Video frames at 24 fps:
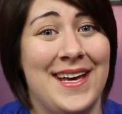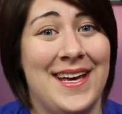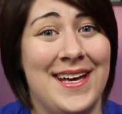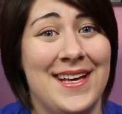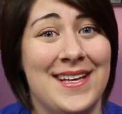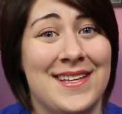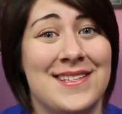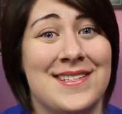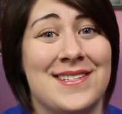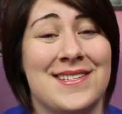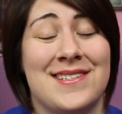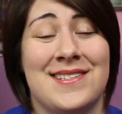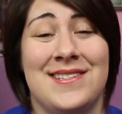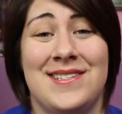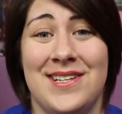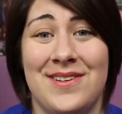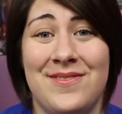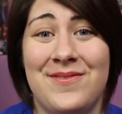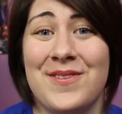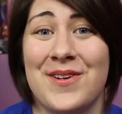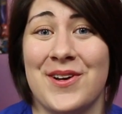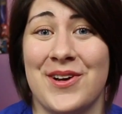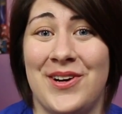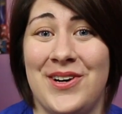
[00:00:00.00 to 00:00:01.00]
It's
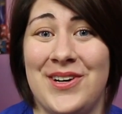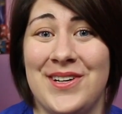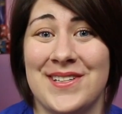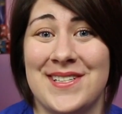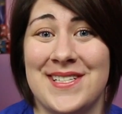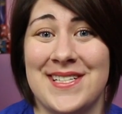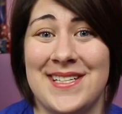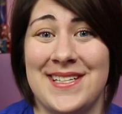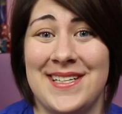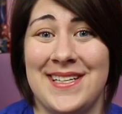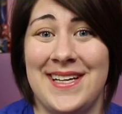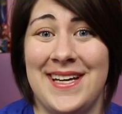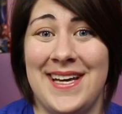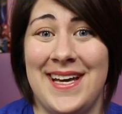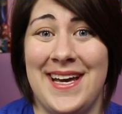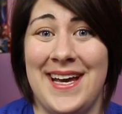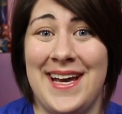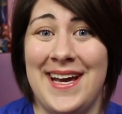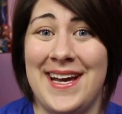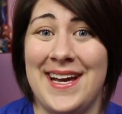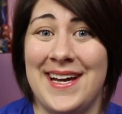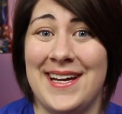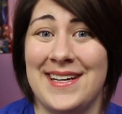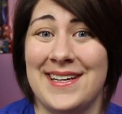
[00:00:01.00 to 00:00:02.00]
difficult
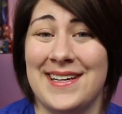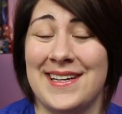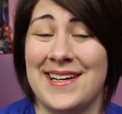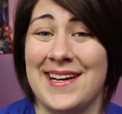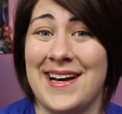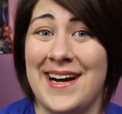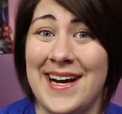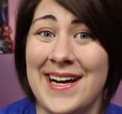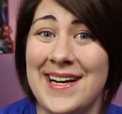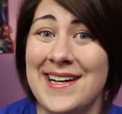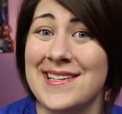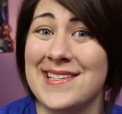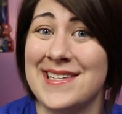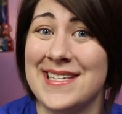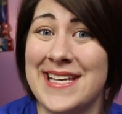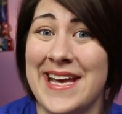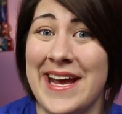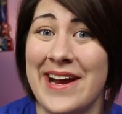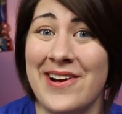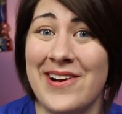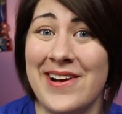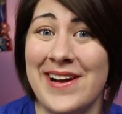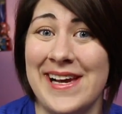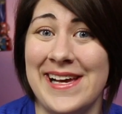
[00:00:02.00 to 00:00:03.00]
and kind of
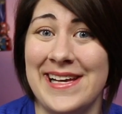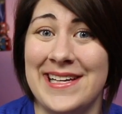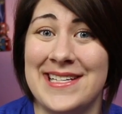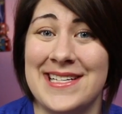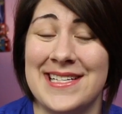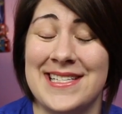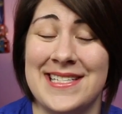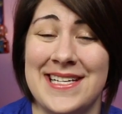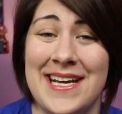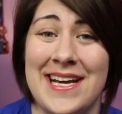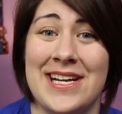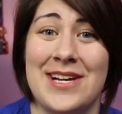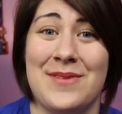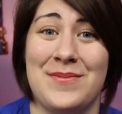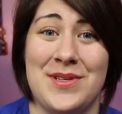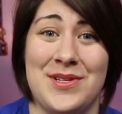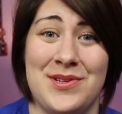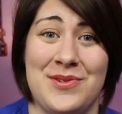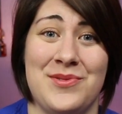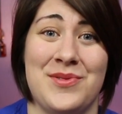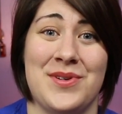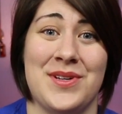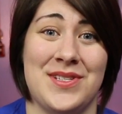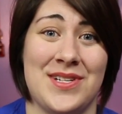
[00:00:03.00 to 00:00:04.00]
scary to stand up
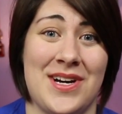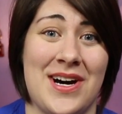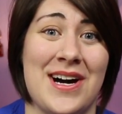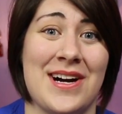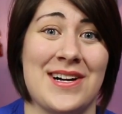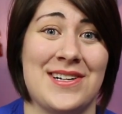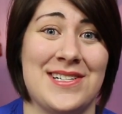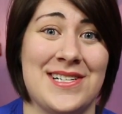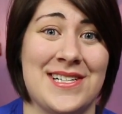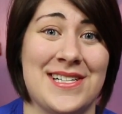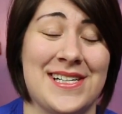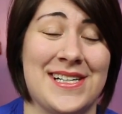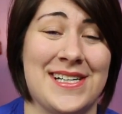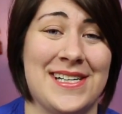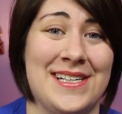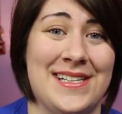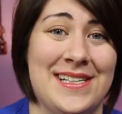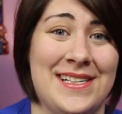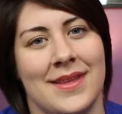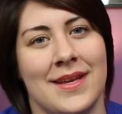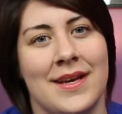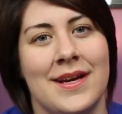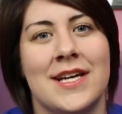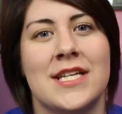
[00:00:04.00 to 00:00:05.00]
to a doctor,
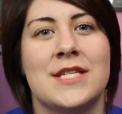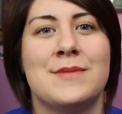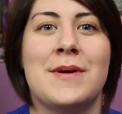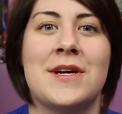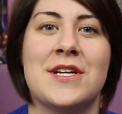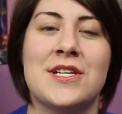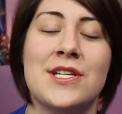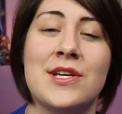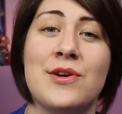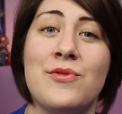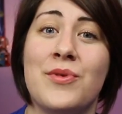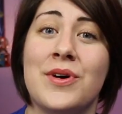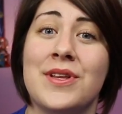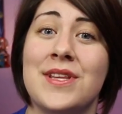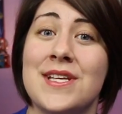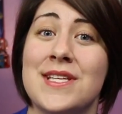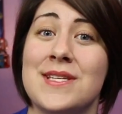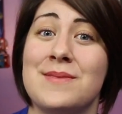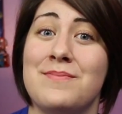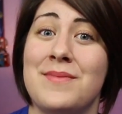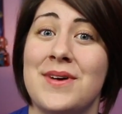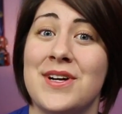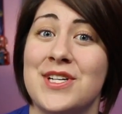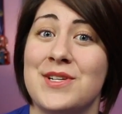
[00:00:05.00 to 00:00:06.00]
especially one
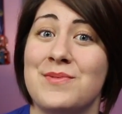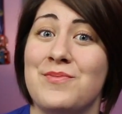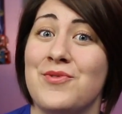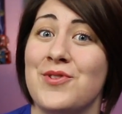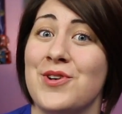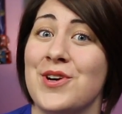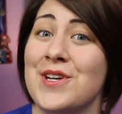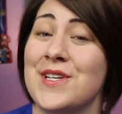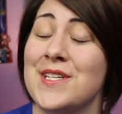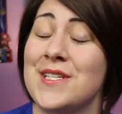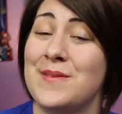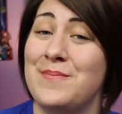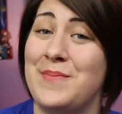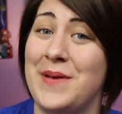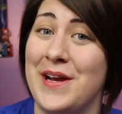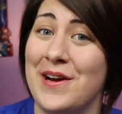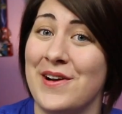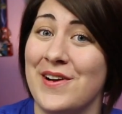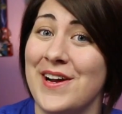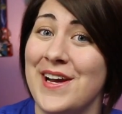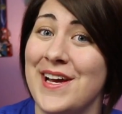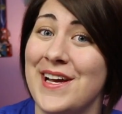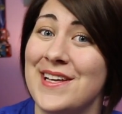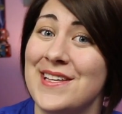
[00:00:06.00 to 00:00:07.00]
that's much more
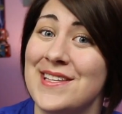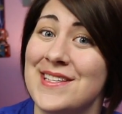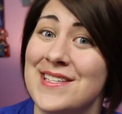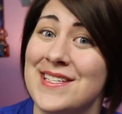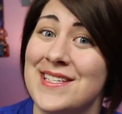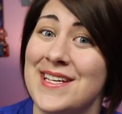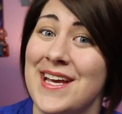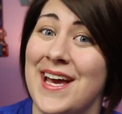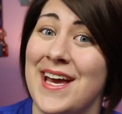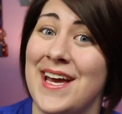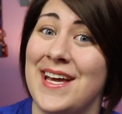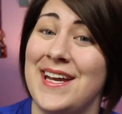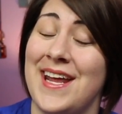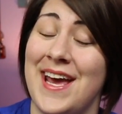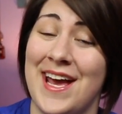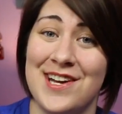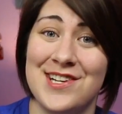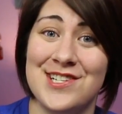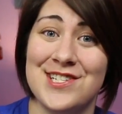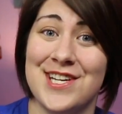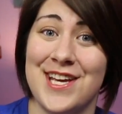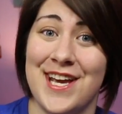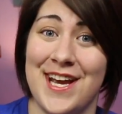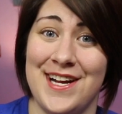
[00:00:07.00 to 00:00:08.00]
experienced and
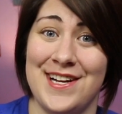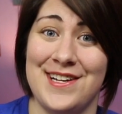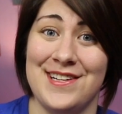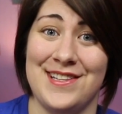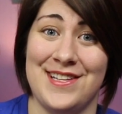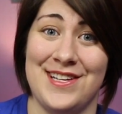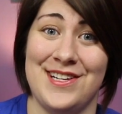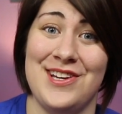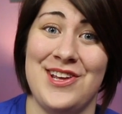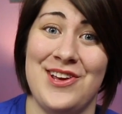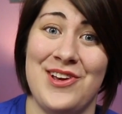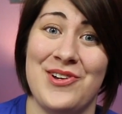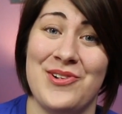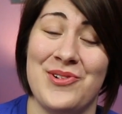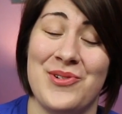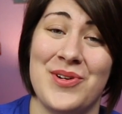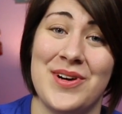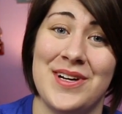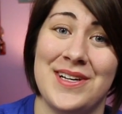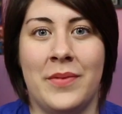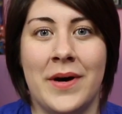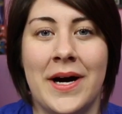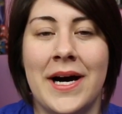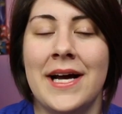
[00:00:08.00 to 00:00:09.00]
educated than you.
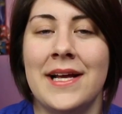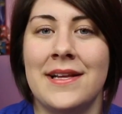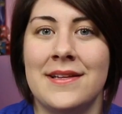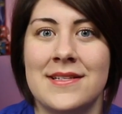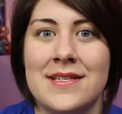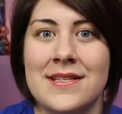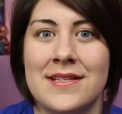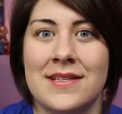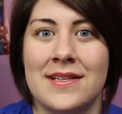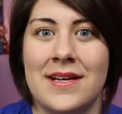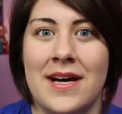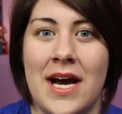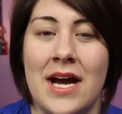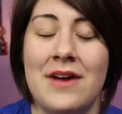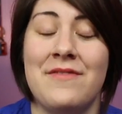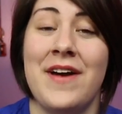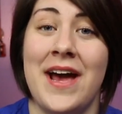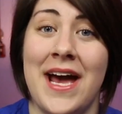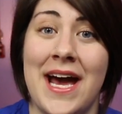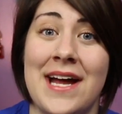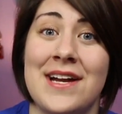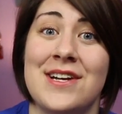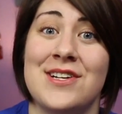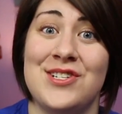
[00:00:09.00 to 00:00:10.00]
But I've
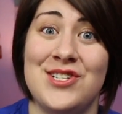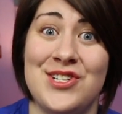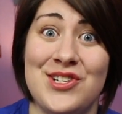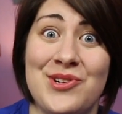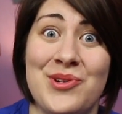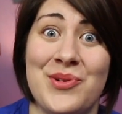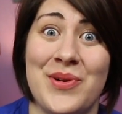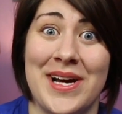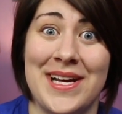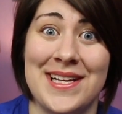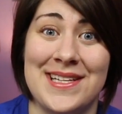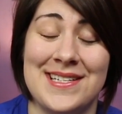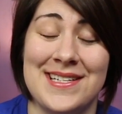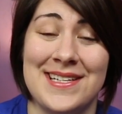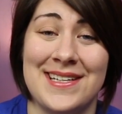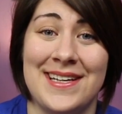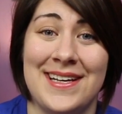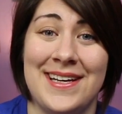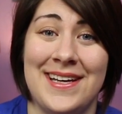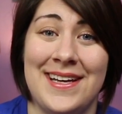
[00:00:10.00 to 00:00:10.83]
had to do it,